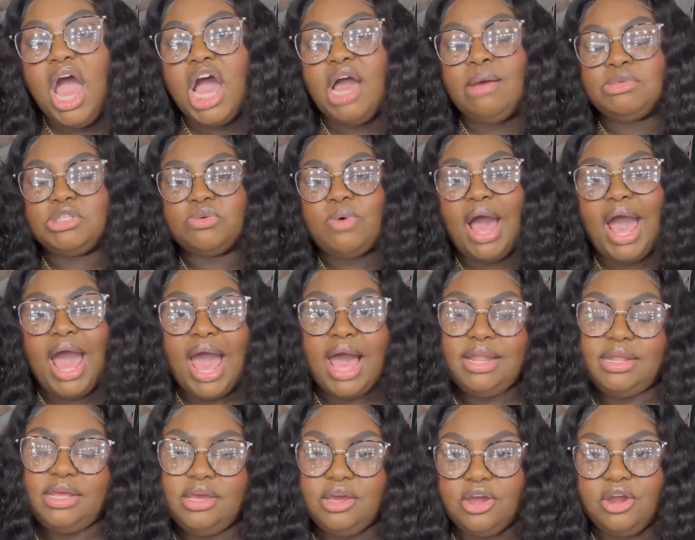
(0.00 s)
So I
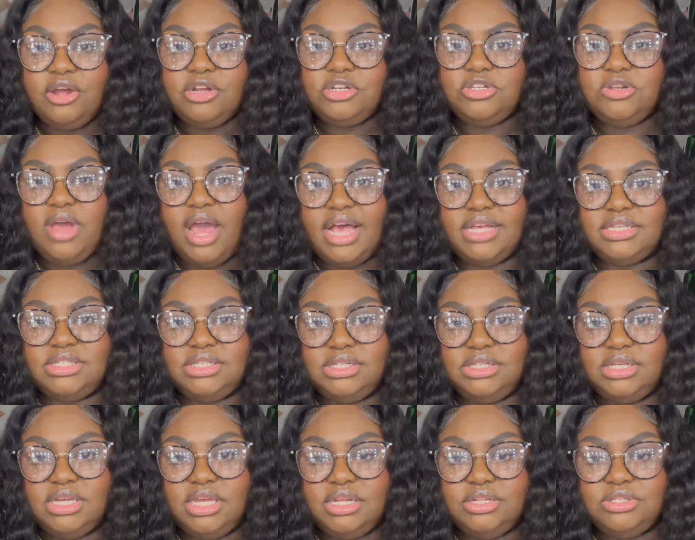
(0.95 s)
highly encourage you guys to
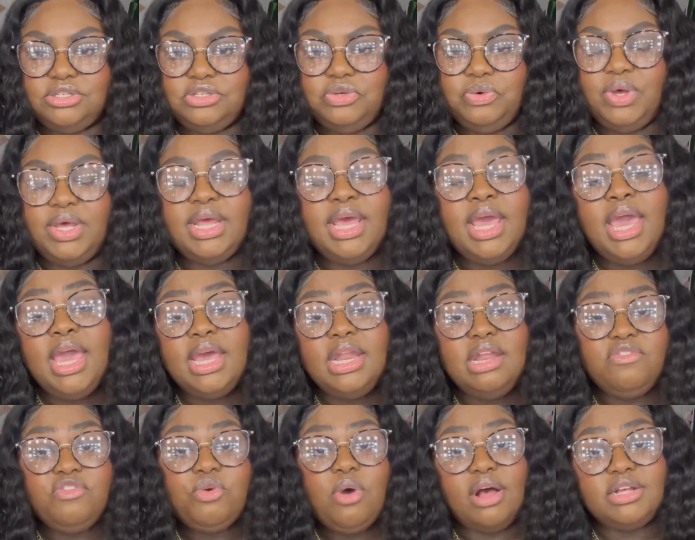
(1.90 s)
look into it. And
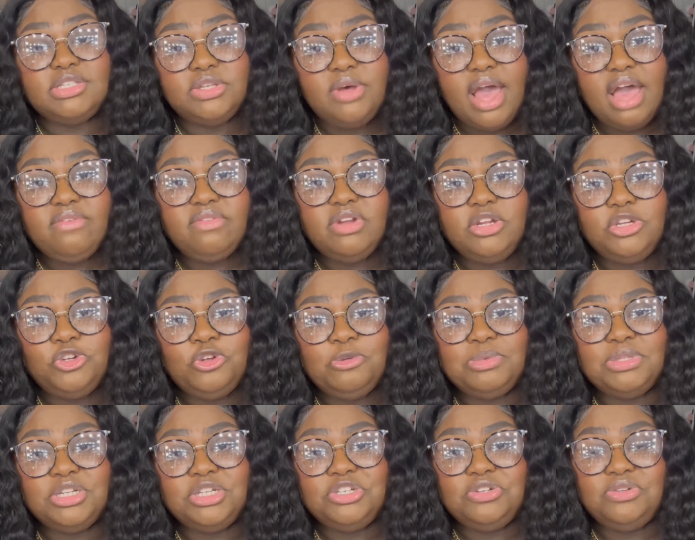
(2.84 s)
if you also have any
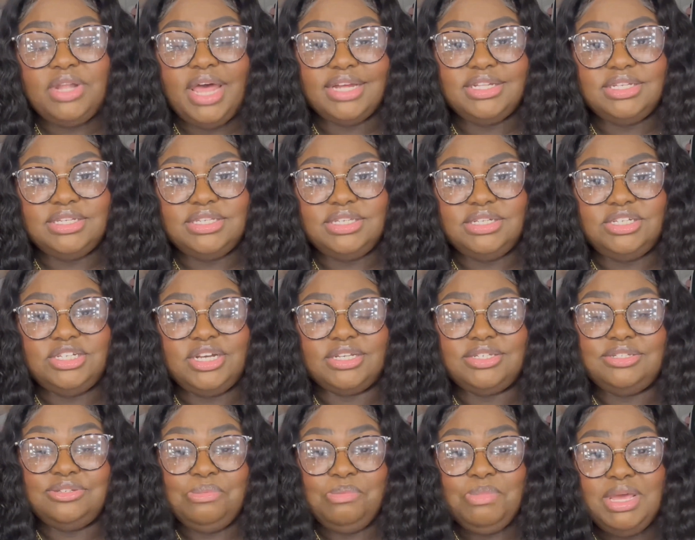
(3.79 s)
dupes that you'd like to
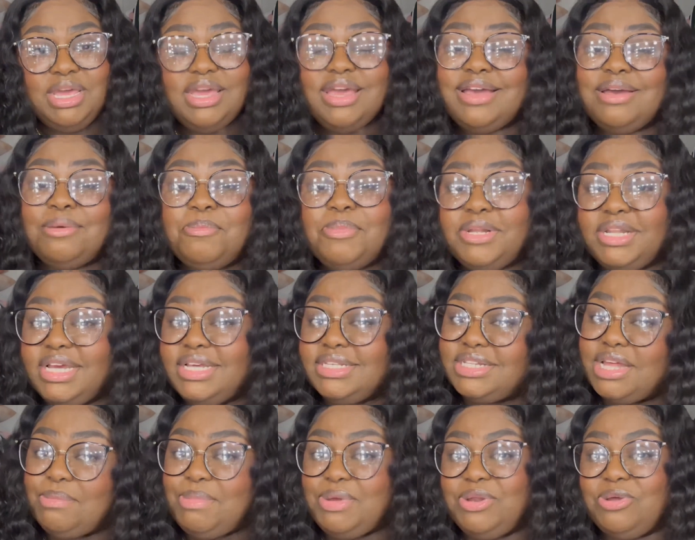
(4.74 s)
suggest to me, please
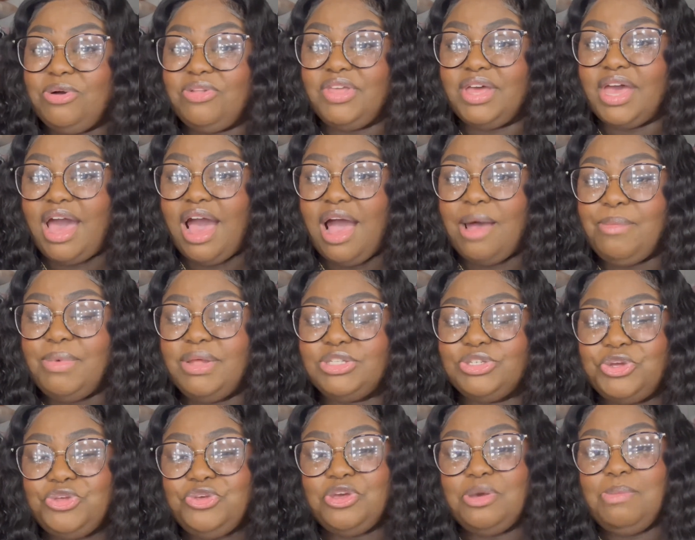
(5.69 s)
let me know in the
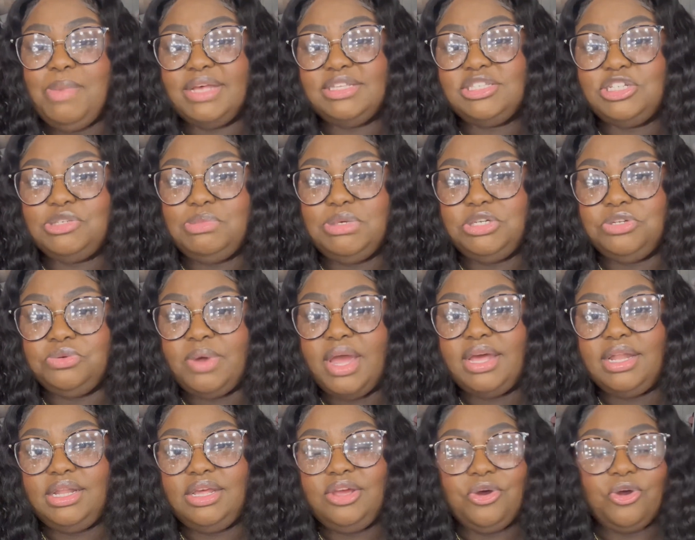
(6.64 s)
comments, or you can message me
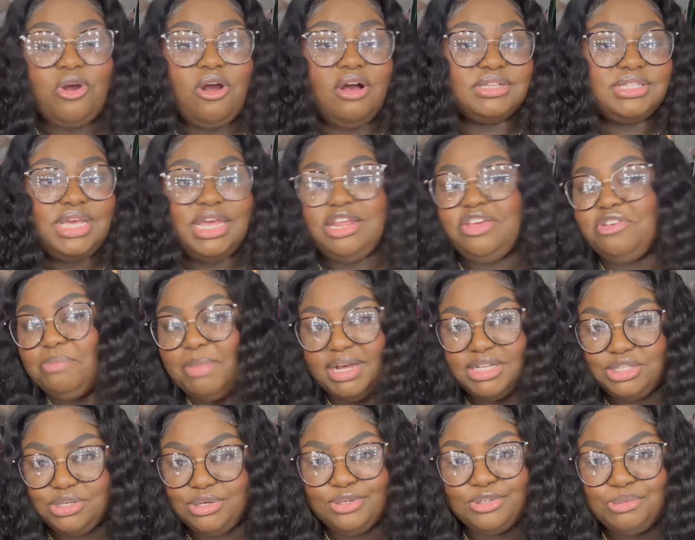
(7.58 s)
directly across any of my
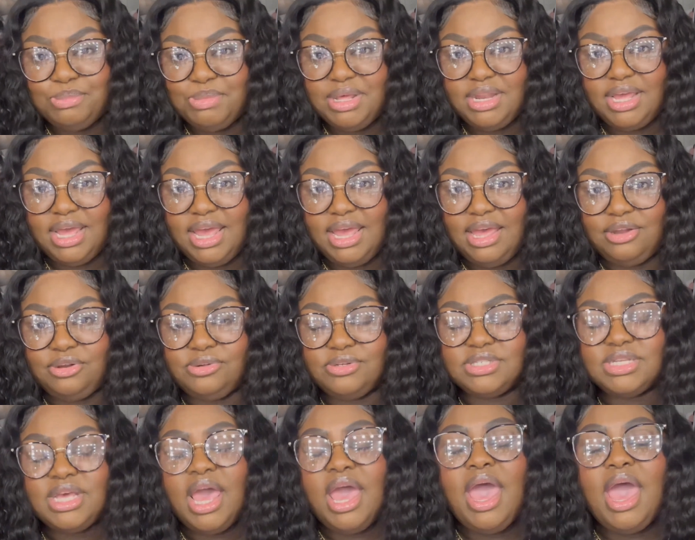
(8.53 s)
social media
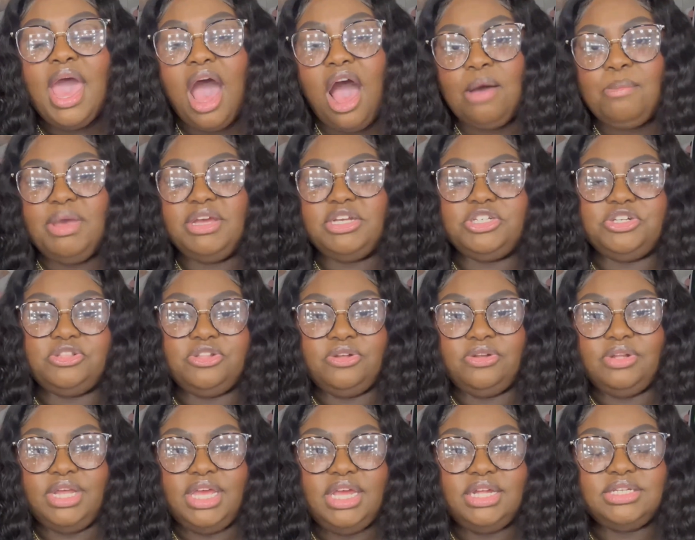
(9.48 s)
handles. I'll make sure
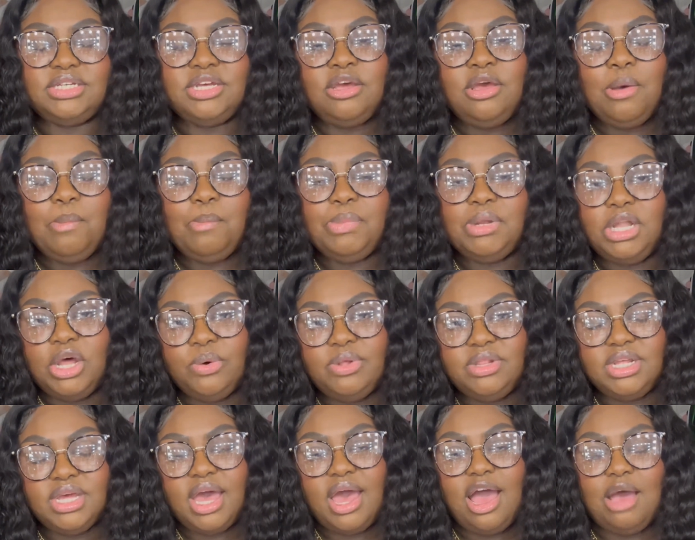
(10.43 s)
they're linked below
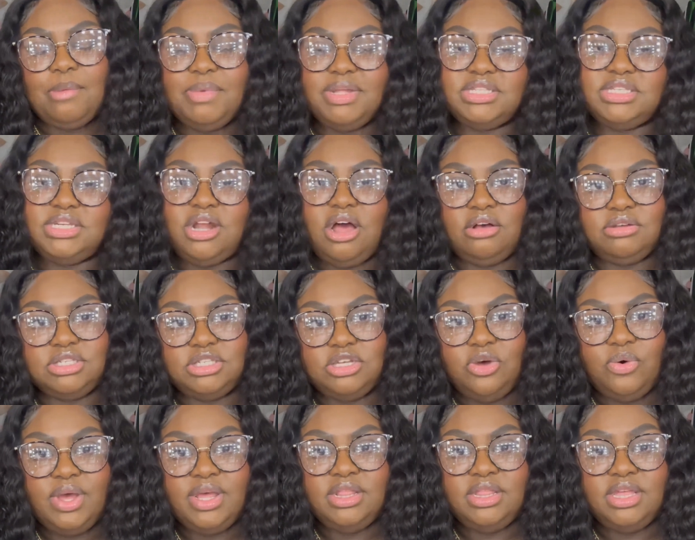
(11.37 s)
in the comments, and
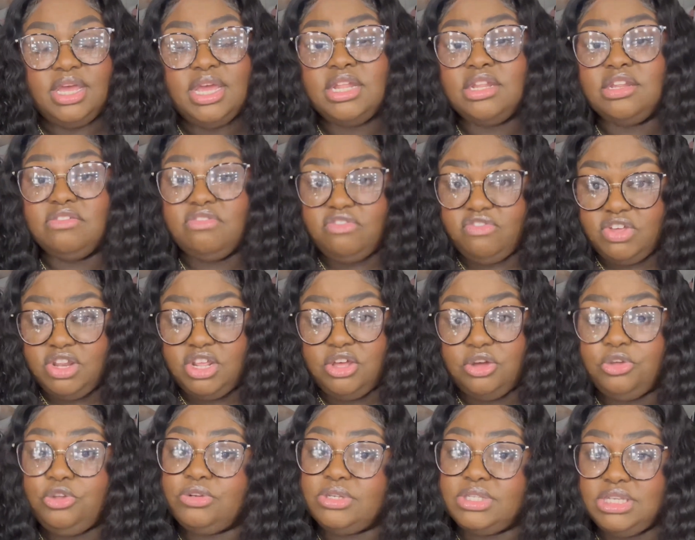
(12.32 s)
also in the end of the
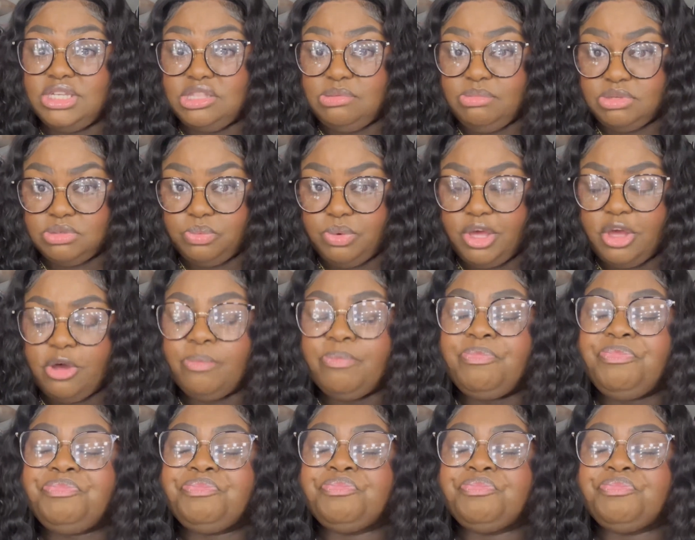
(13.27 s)
video, you'll see them as well.